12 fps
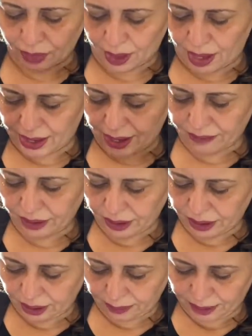I have a
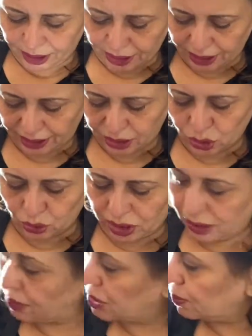little bit, like 2
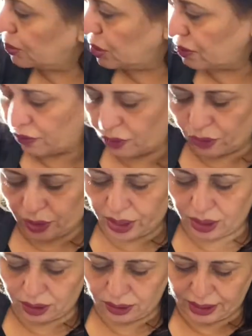tablespoons of
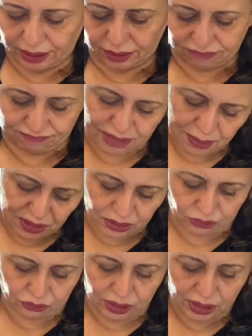oil, like maybe
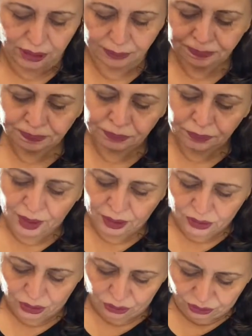3. So
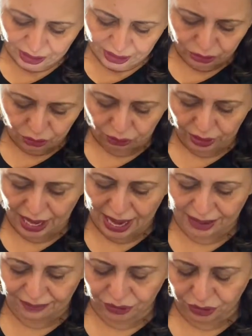you really don't
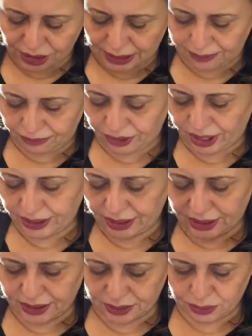have to deep fry
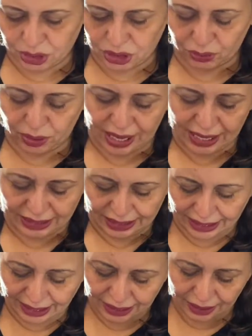these, which is what I like.